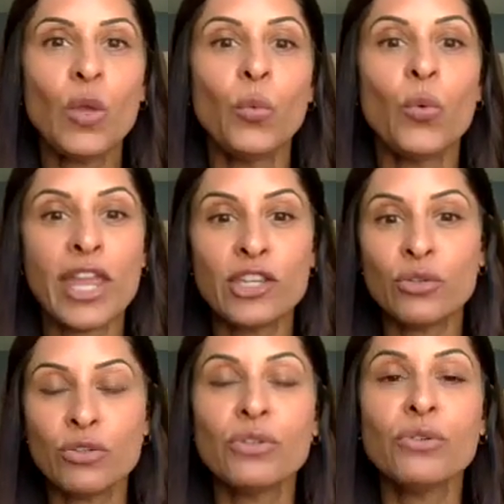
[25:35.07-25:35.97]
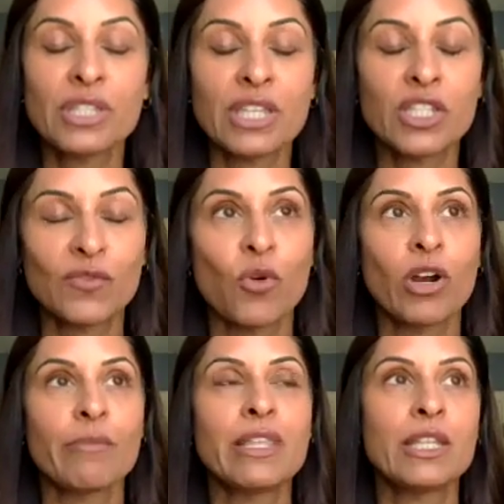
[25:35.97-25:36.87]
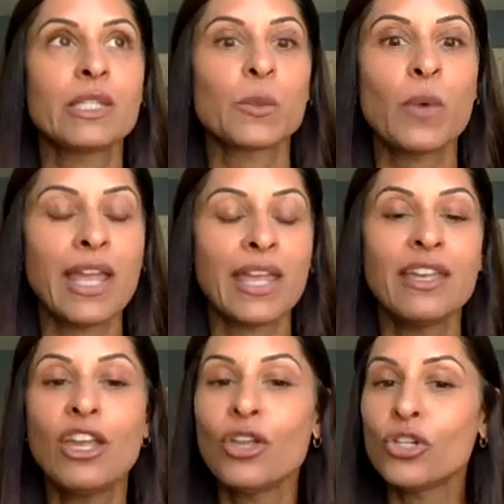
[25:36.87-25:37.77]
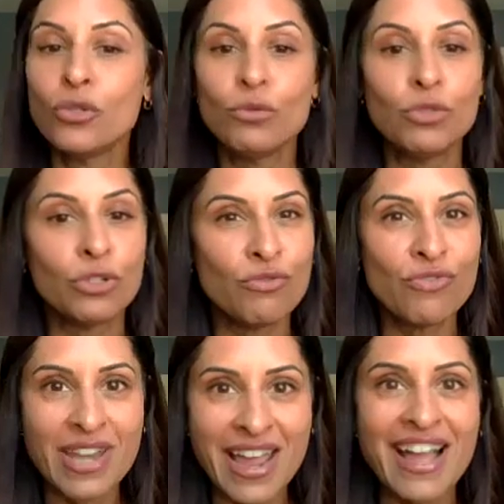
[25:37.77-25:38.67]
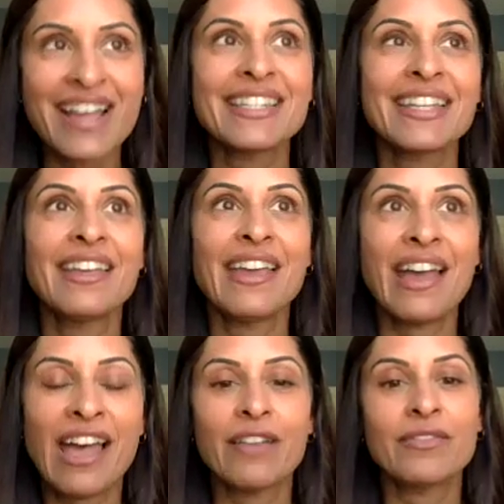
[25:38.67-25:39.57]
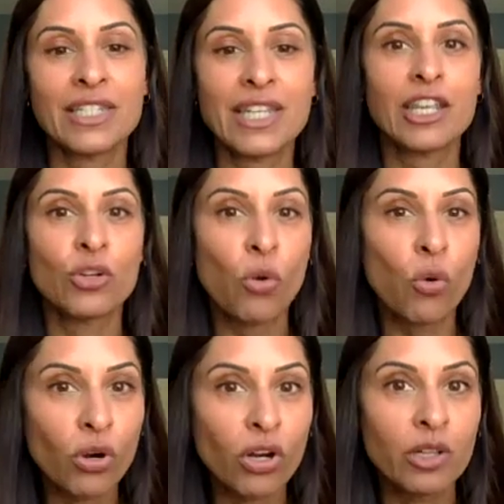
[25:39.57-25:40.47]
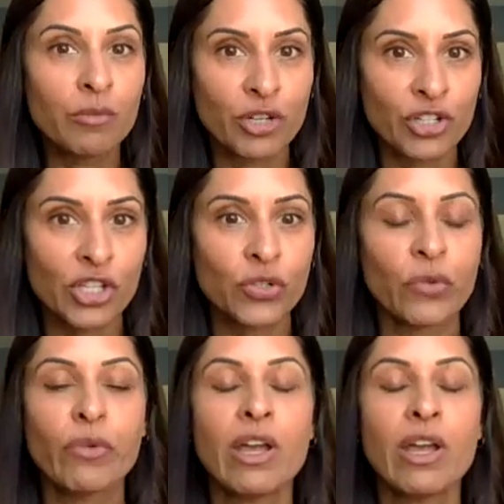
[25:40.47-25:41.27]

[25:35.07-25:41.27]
When you use this form in this way, you do not have to take an oral progesterone.